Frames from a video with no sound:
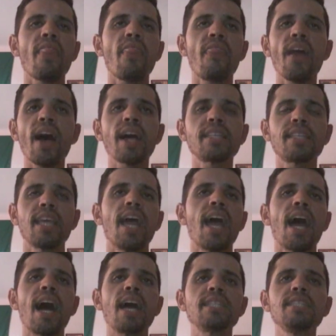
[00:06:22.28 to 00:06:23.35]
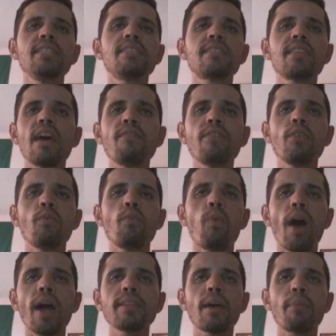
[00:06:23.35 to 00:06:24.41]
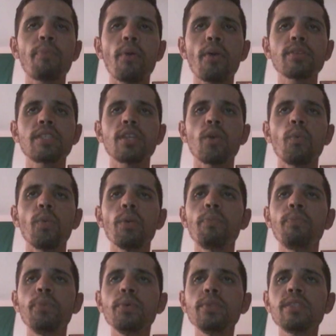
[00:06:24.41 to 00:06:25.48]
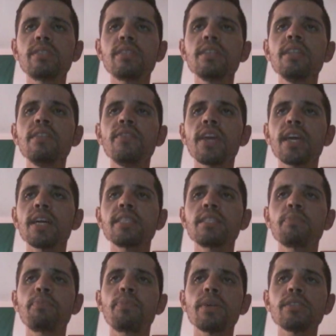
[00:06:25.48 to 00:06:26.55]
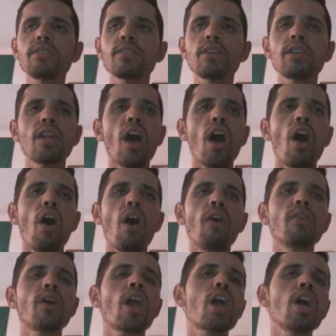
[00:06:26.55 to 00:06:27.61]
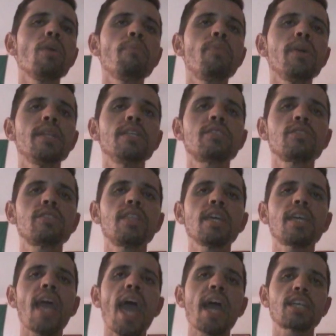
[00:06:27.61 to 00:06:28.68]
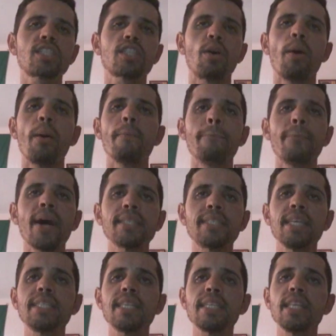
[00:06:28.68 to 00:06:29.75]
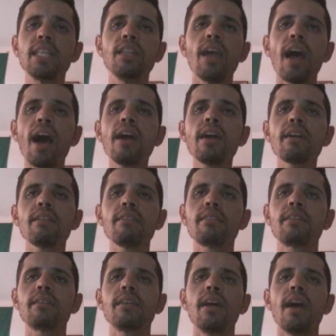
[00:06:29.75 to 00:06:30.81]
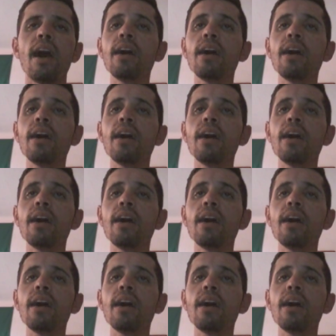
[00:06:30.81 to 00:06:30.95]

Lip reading: that a G7-wide approach will put significant pressure on companies to take action, but it is unclear